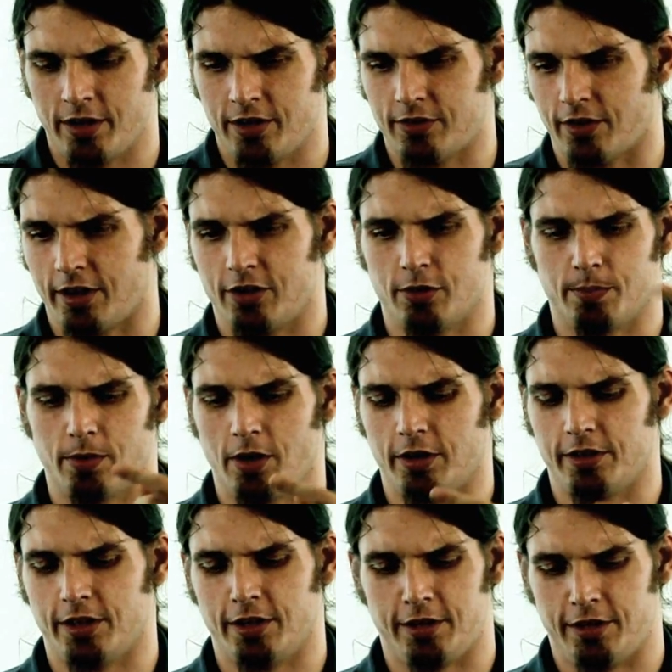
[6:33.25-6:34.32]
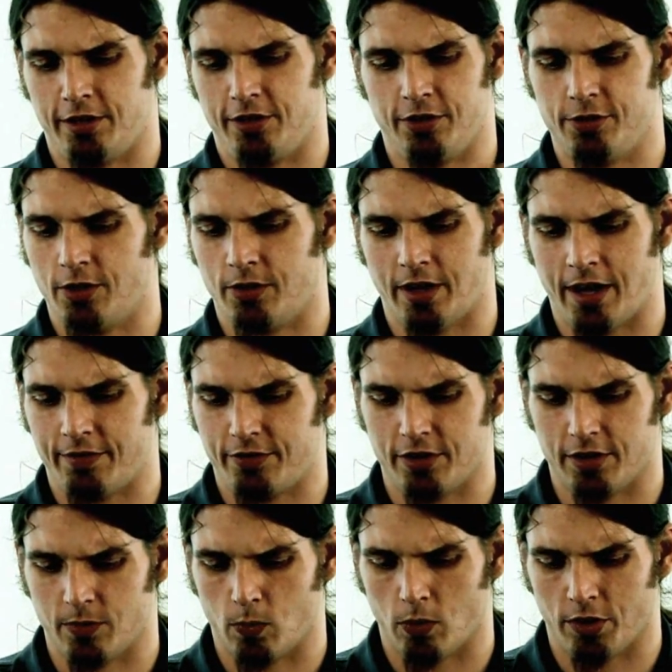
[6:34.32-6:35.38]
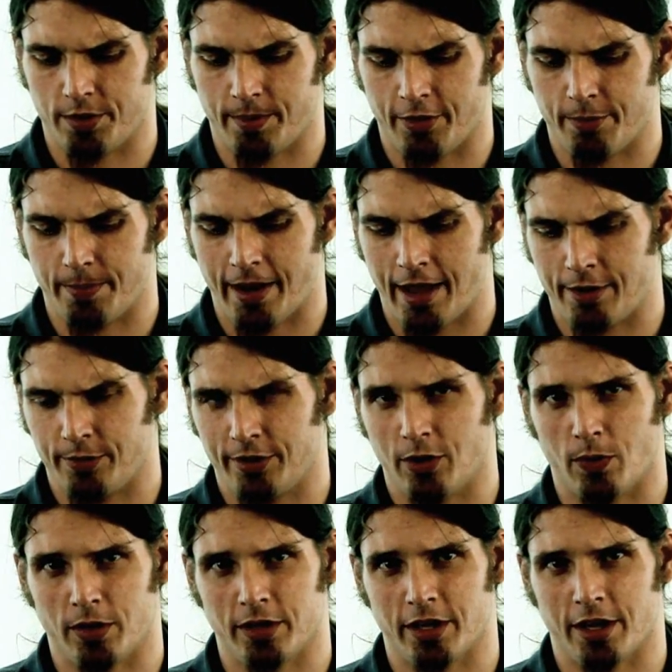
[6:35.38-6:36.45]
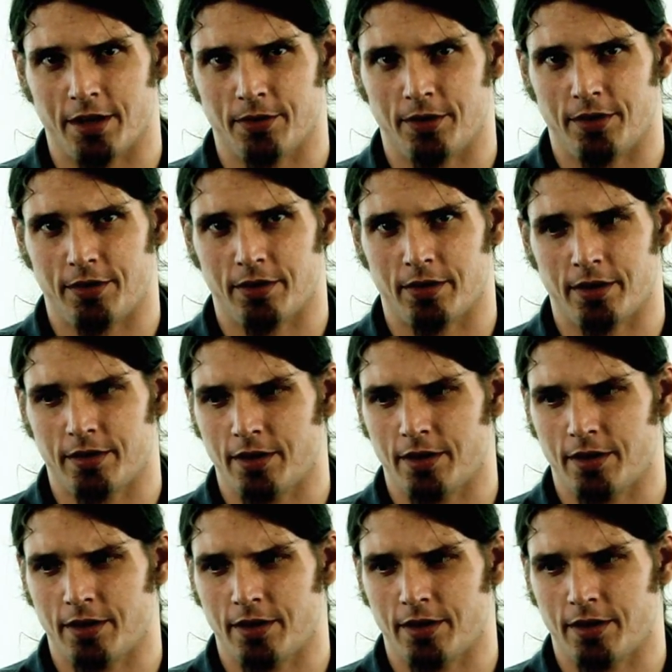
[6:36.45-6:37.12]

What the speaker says: It's like you're plugged in and you don't have to worry about the battery going dead or anything like that.